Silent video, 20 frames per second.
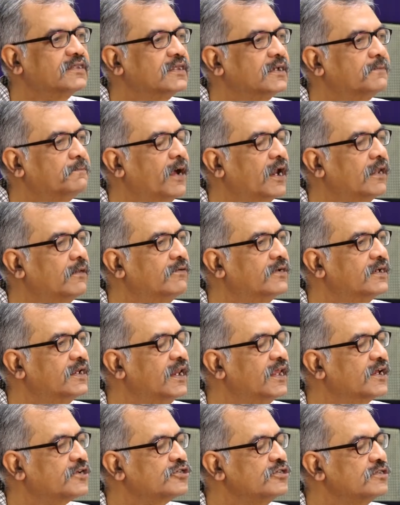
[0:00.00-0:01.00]
the parliament
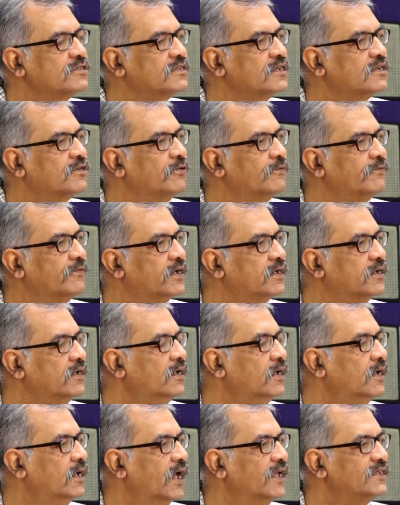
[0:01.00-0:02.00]
elections are over,
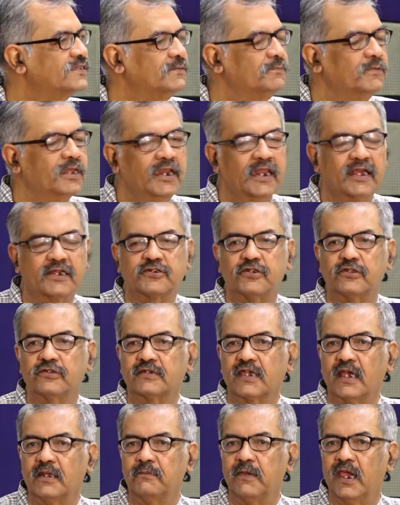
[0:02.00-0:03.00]
assembly elections
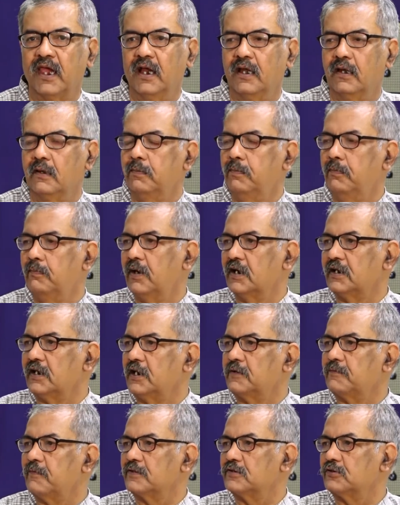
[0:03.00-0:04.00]
can be held. But
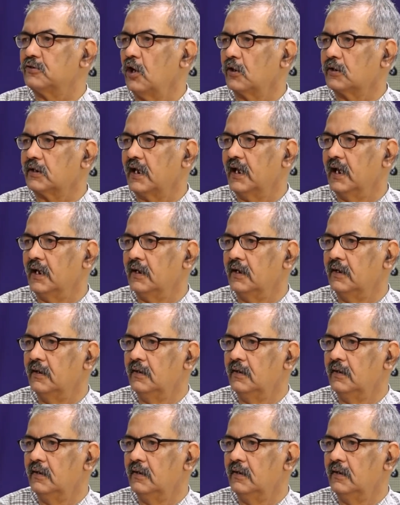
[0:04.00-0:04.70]
it was not held.